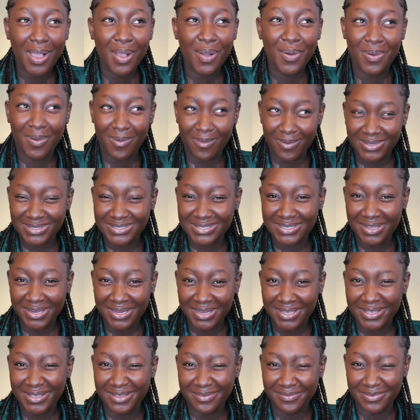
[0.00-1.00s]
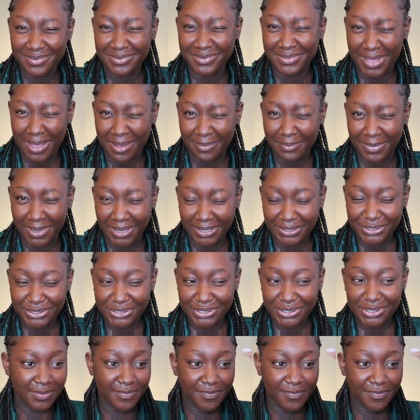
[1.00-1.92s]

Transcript: who is gonna give you that much?